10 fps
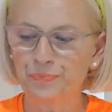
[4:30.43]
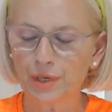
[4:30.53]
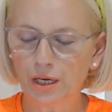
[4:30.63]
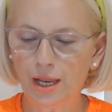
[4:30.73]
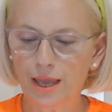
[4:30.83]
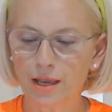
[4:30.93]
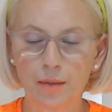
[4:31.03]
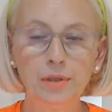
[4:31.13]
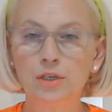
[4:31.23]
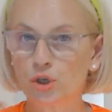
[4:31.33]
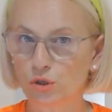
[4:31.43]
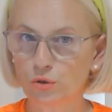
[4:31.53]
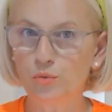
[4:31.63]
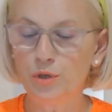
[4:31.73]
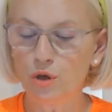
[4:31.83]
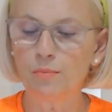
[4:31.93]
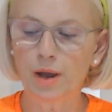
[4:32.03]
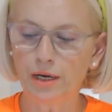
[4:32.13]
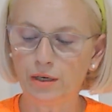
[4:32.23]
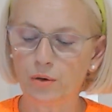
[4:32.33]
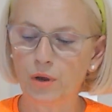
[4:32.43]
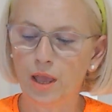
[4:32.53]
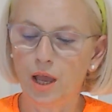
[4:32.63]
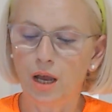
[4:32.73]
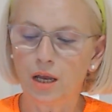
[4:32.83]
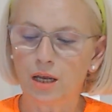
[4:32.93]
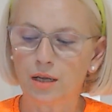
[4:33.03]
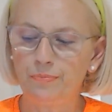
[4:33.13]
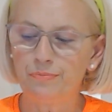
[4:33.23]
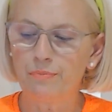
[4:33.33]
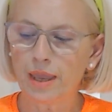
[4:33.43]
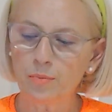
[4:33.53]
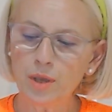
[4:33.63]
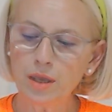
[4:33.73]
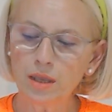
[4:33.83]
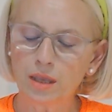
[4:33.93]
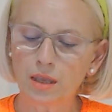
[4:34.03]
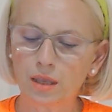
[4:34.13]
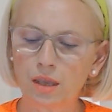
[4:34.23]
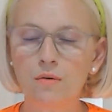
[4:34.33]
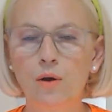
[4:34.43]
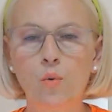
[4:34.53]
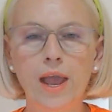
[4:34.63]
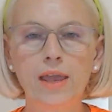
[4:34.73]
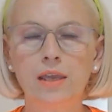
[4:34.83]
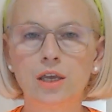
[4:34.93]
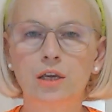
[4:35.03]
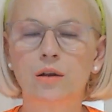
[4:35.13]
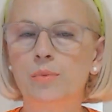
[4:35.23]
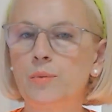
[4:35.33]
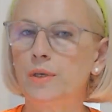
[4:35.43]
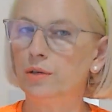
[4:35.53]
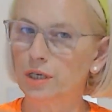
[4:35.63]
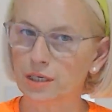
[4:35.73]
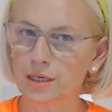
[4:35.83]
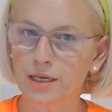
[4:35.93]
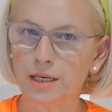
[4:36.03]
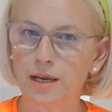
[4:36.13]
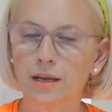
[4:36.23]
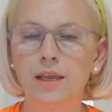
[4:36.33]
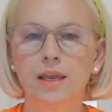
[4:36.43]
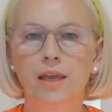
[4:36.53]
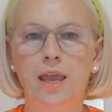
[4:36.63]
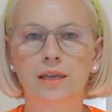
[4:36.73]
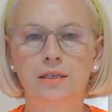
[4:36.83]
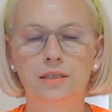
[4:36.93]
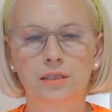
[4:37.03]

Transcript: Like, I mean, this also could be your money, you know. Uh, maybe you are weighing, you know, between your current career and